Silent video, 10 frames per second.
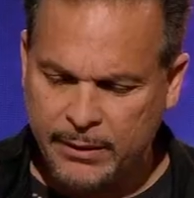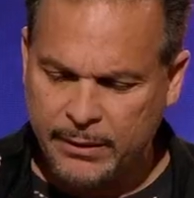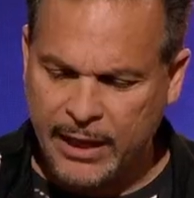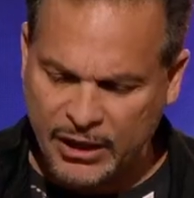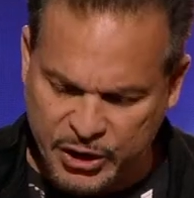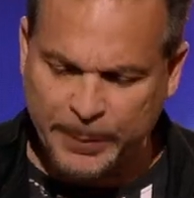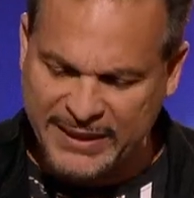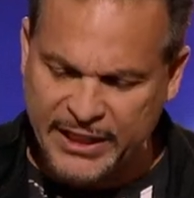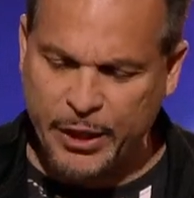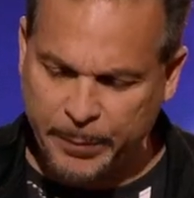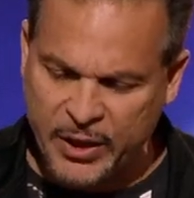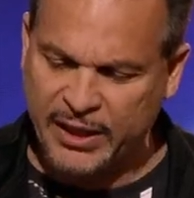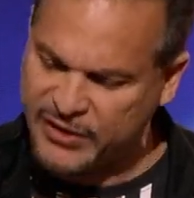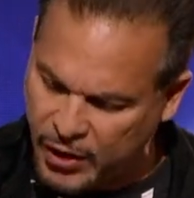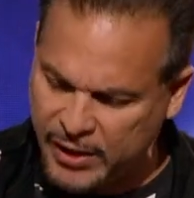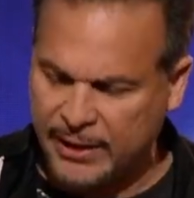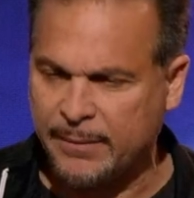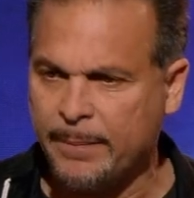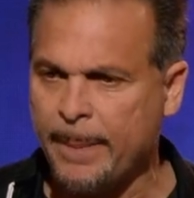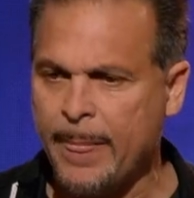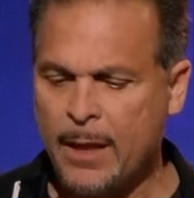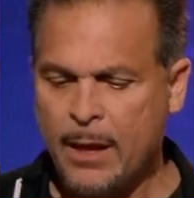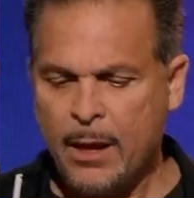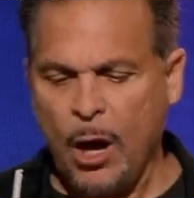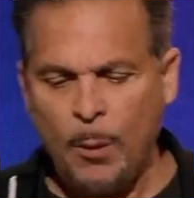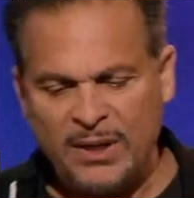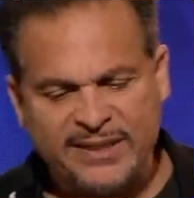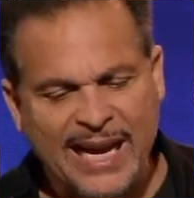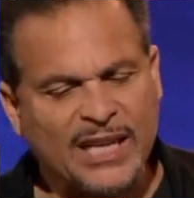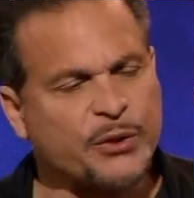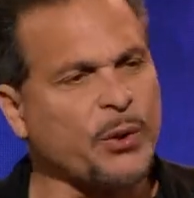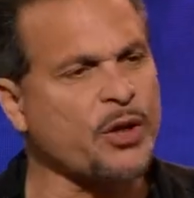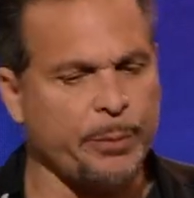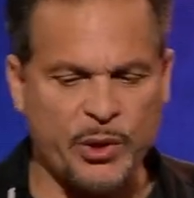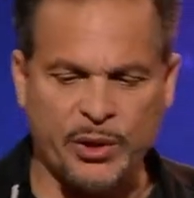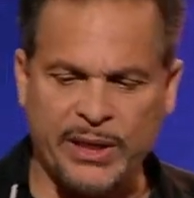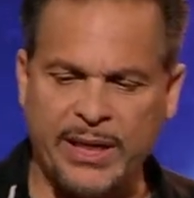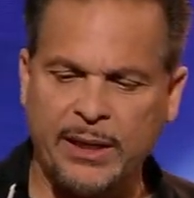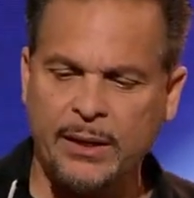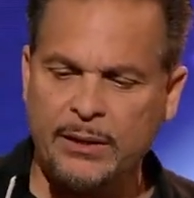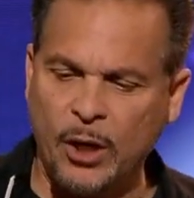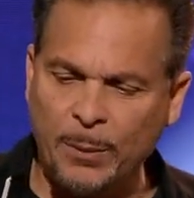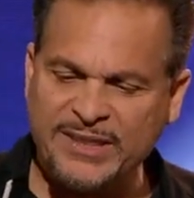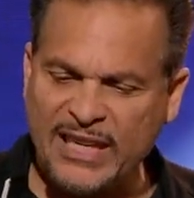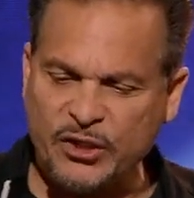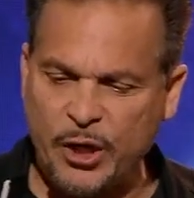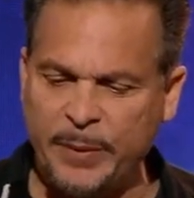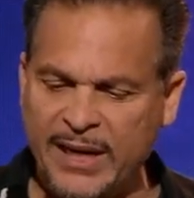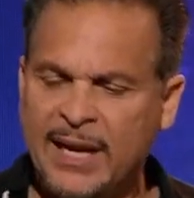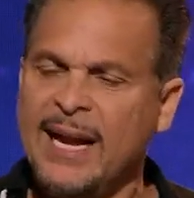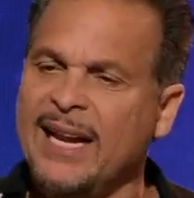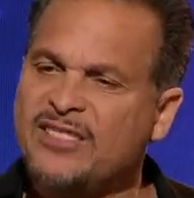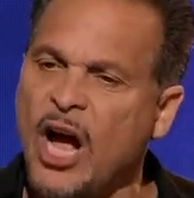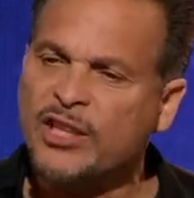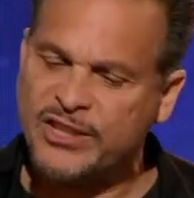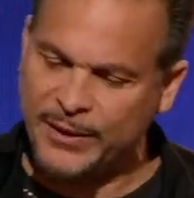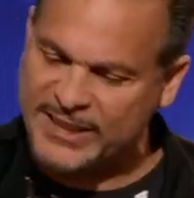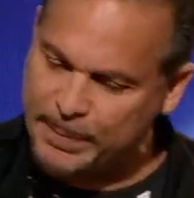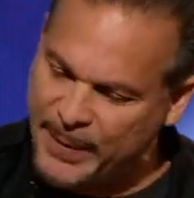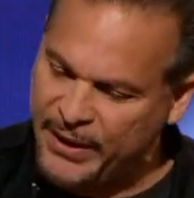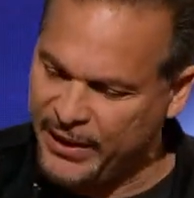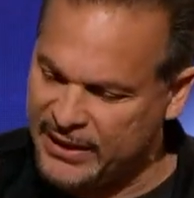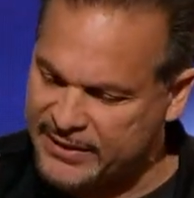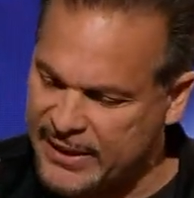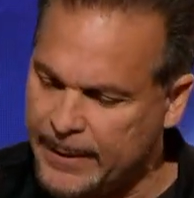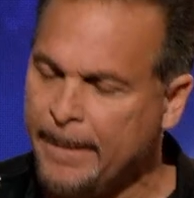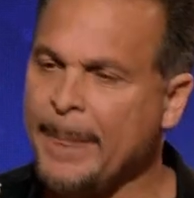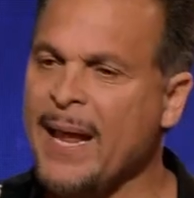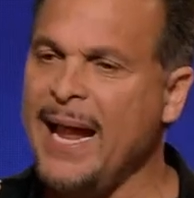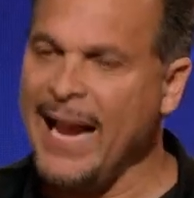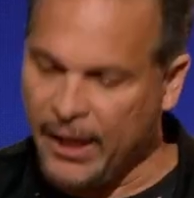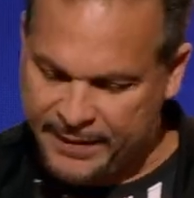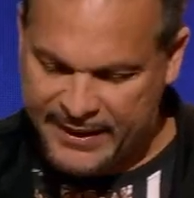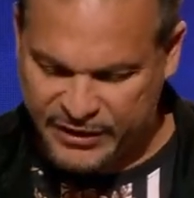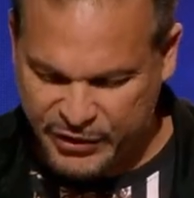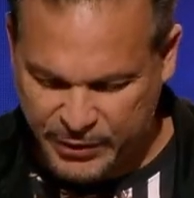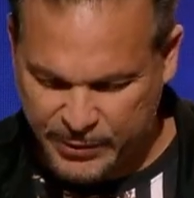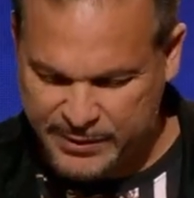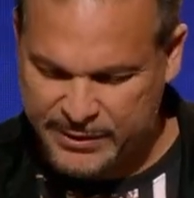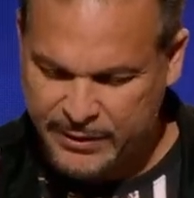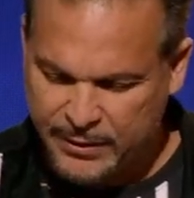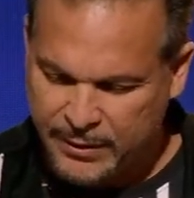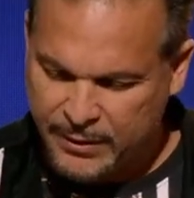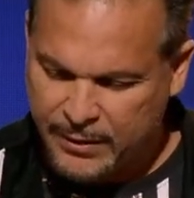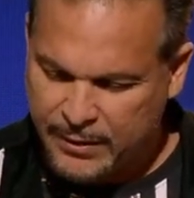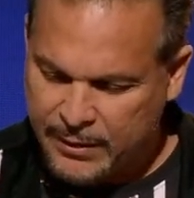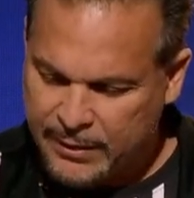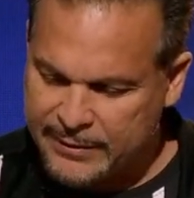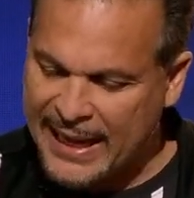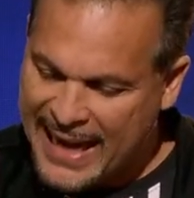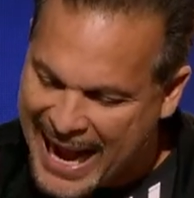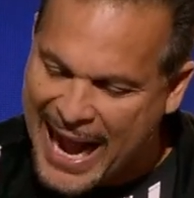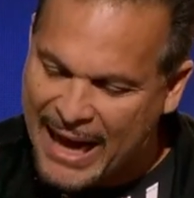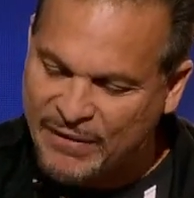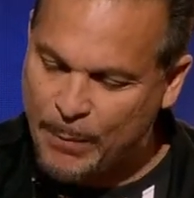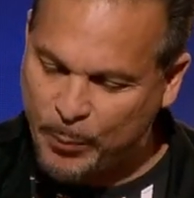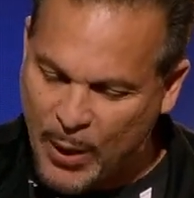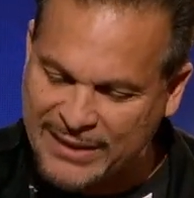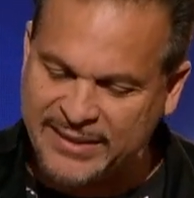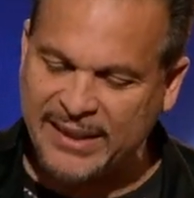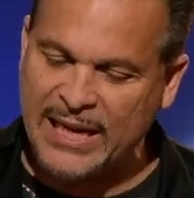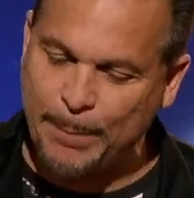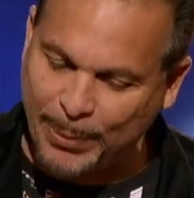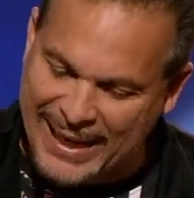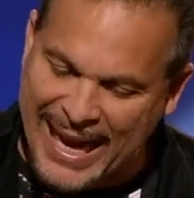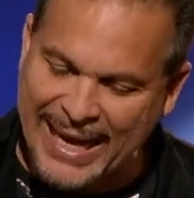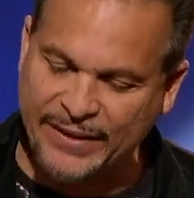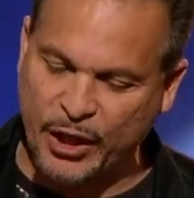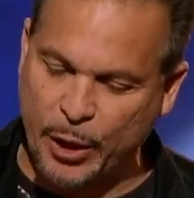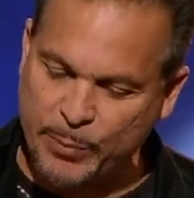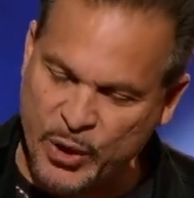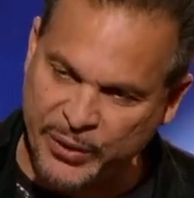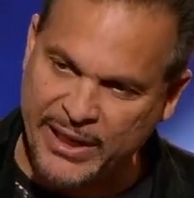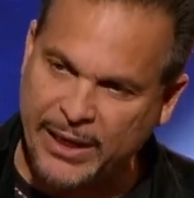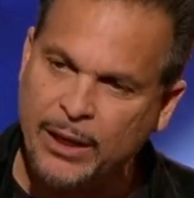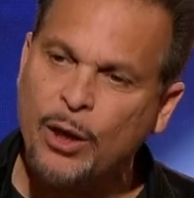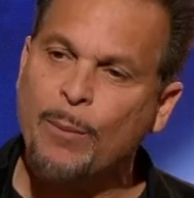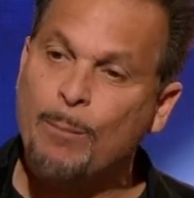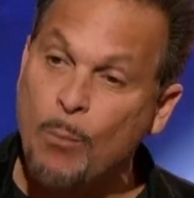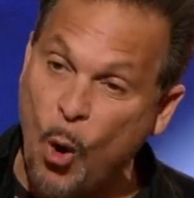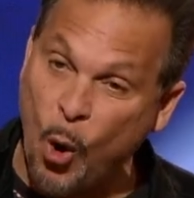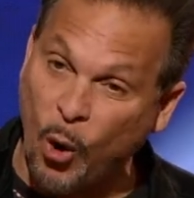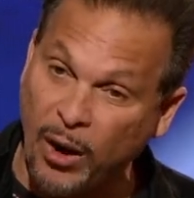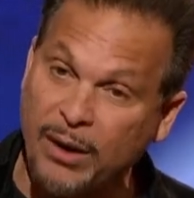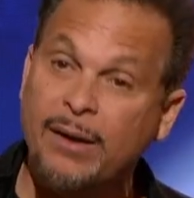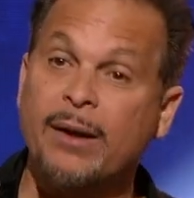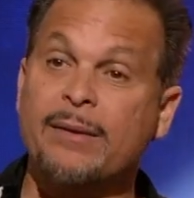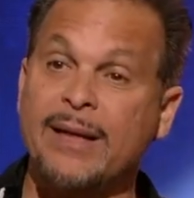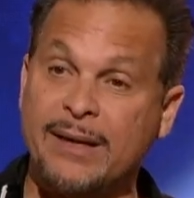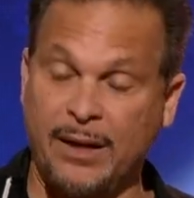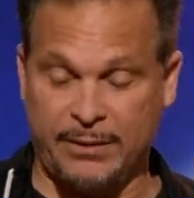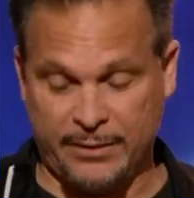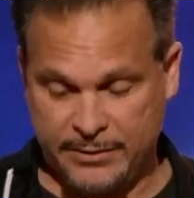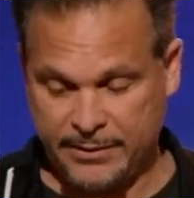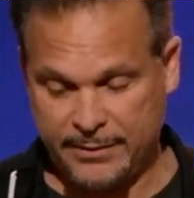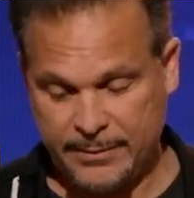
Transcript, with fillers: LGBT community, is hurting. The homosexual community is also experiencing health issues that have and presently plague their community more than others.